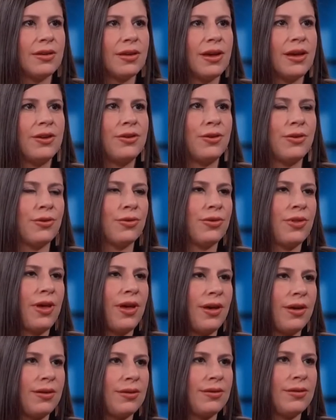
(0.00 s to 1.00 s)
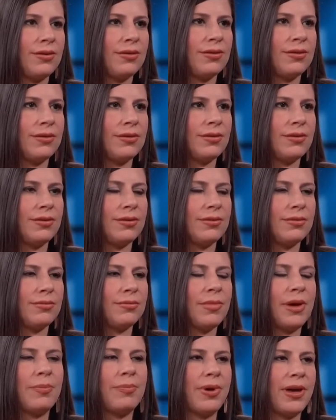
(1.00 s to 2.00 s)
I know that
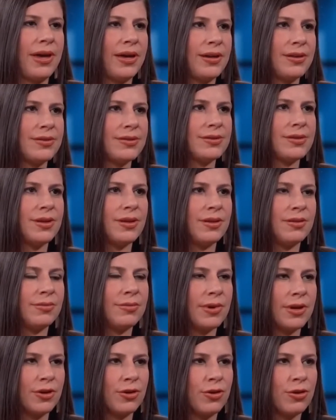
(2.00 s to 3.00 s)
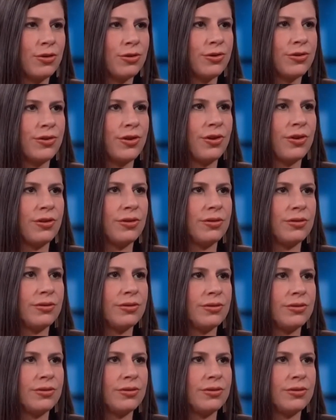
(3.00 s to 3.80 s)
my past and my girls are